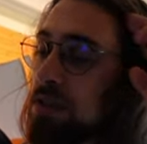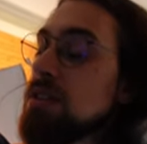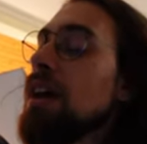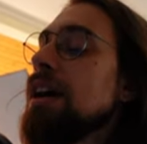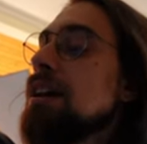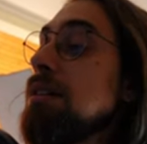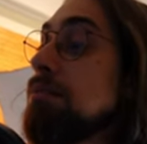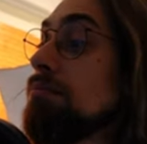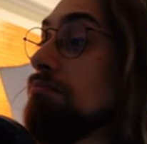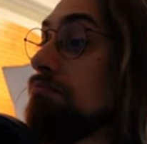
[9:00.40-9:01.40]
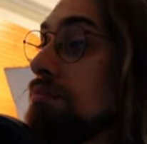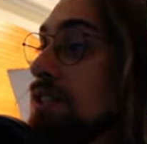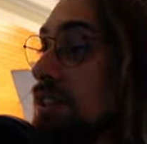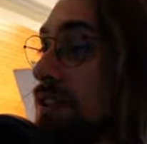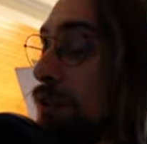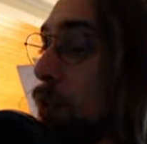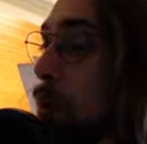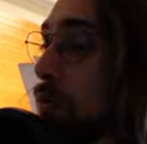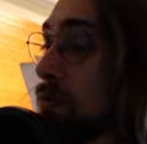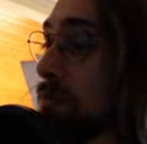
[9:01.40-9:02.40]
it's like 16
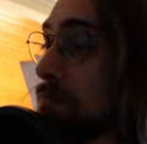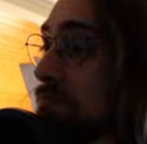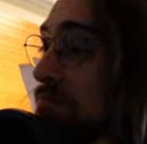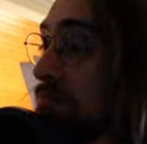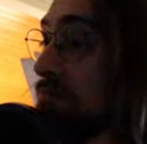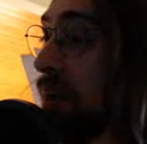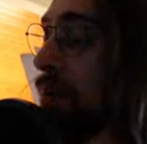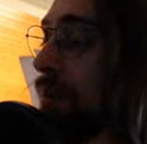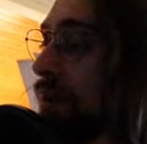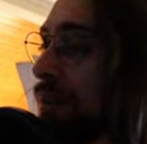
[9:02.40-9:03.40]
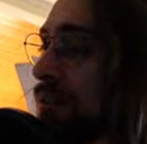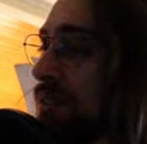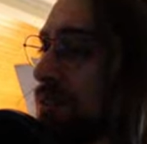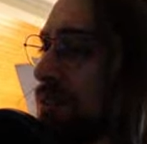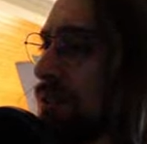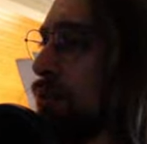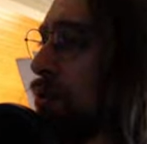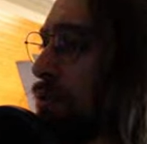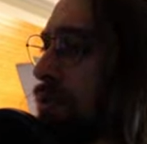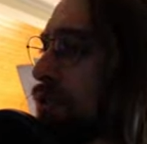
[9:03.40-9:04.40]
cores, maybe 16
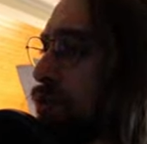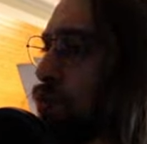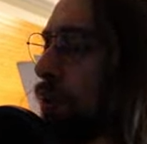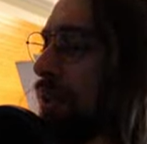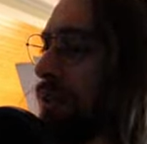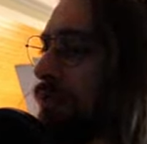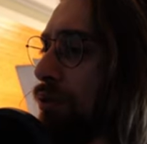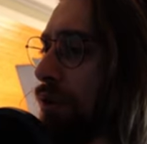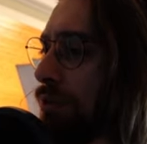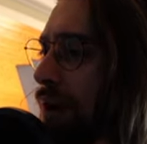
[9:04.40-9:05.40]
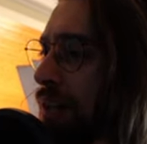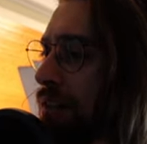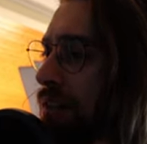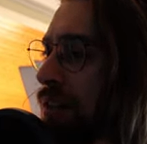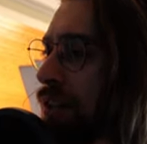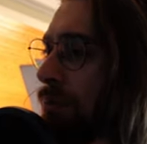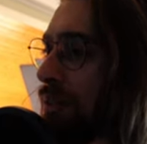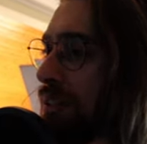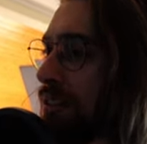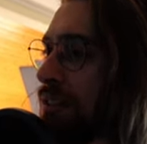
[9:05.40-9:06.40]
cores, 24 threads,
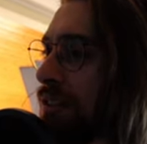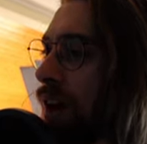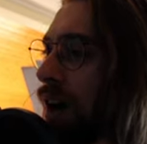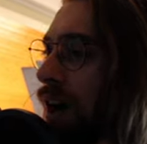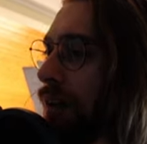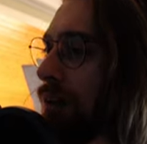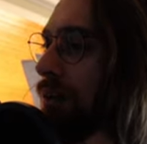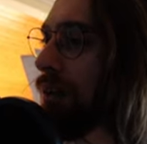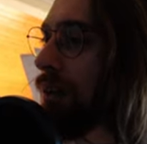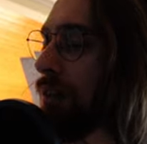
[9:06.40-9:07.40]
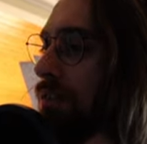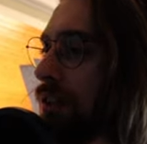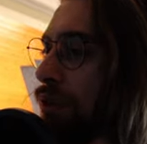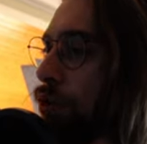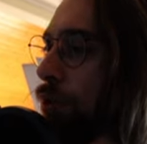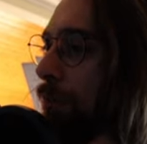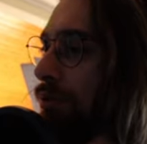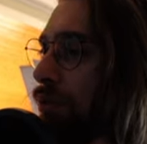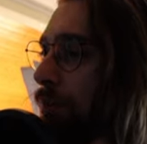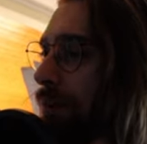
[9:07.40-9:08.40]
but since the single core
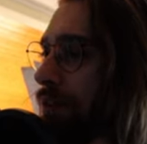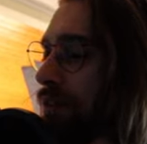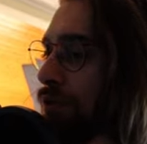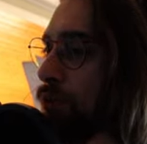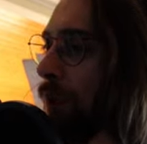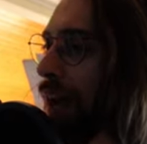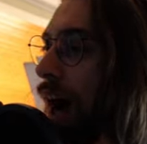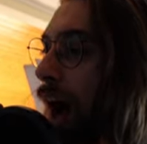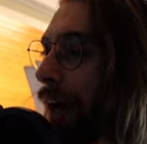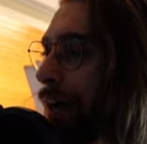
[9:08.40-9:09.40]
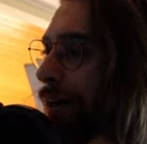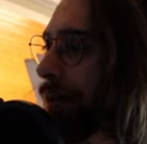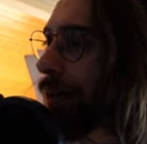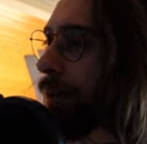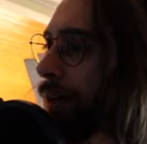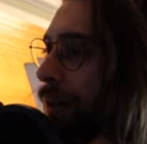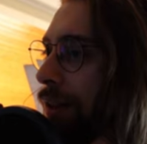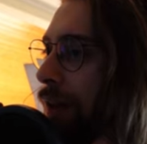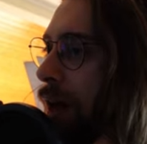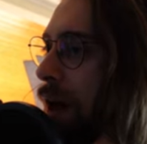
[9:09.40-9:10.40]
performance is way higher,
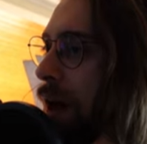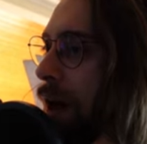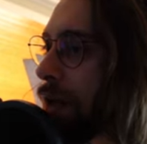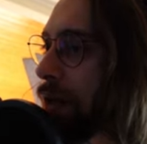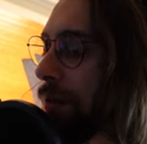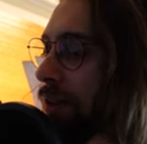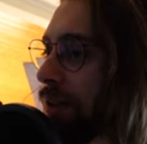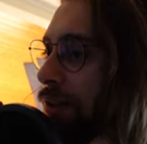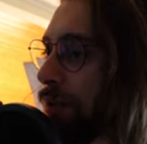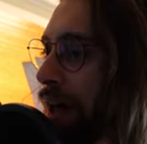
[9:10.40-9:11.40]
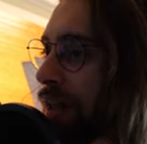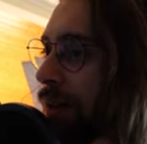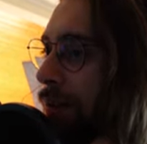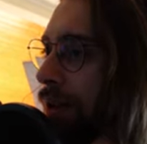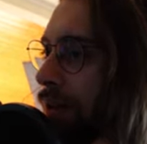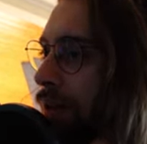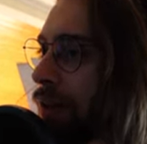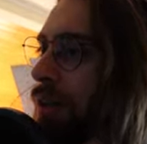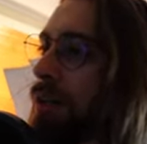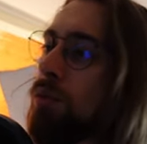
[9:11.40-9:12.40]
the multi-threading
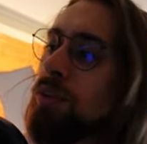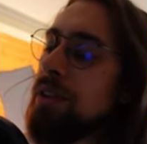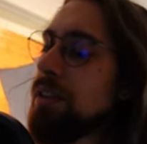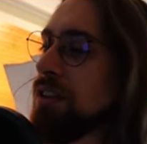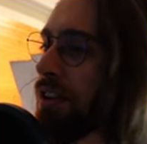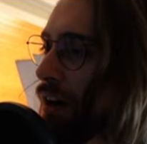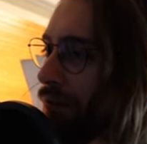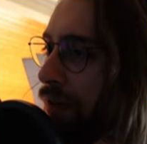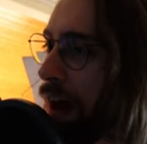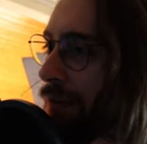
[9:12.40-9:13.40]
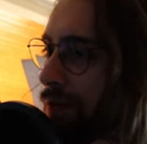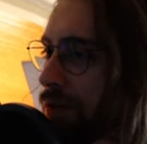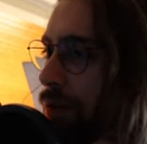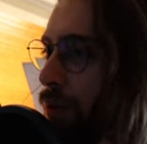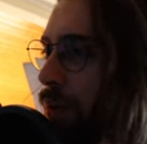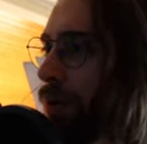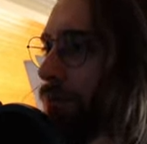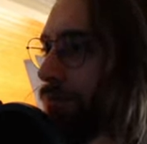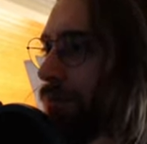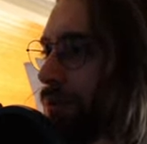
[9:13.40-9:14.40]
ability with DDR5 and so
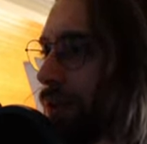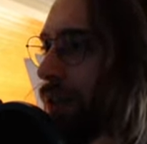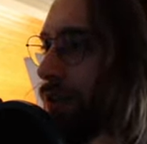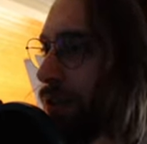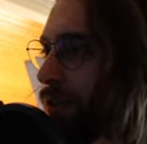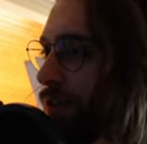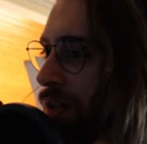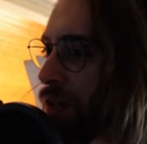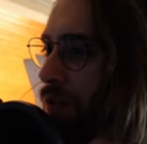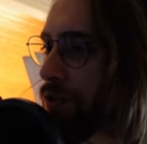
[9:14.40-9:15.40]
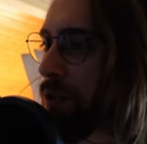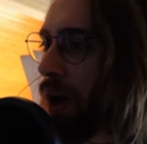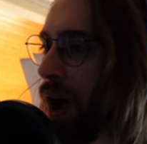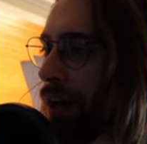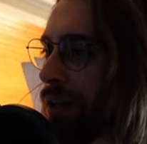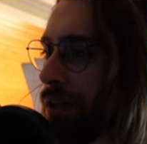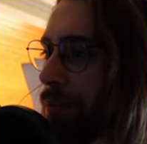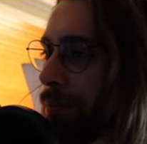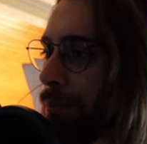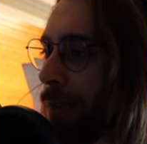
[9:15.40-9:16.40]
on, it is also higher
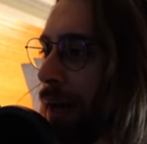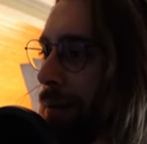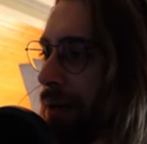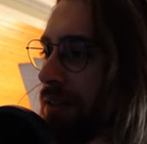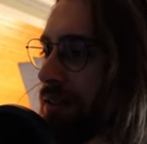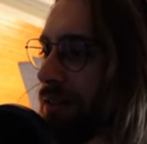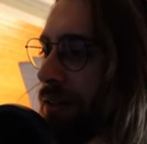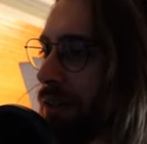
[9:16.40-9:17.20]
by a bit.